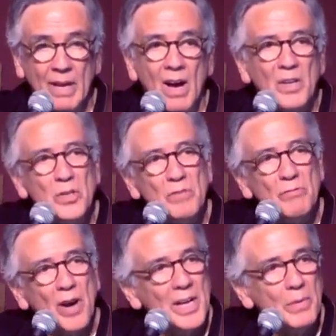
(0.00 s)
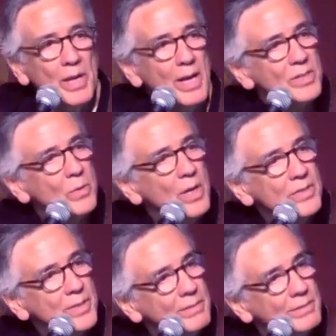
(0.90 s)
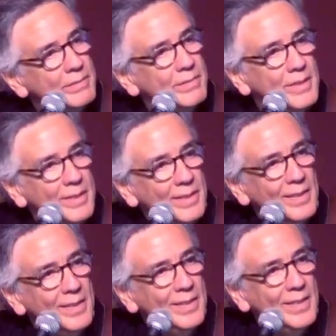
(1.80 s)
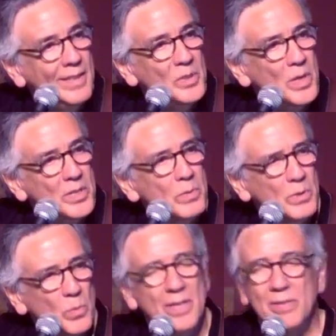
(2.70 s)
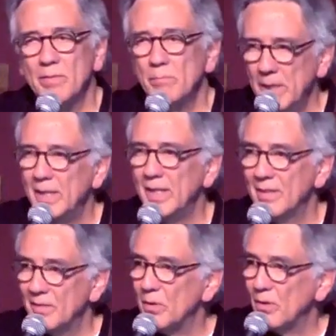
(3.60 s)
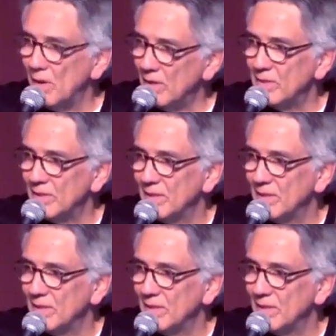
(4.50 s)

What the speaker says: On Good Friday, we asked a question. And the question was, what is the meaning of the cross?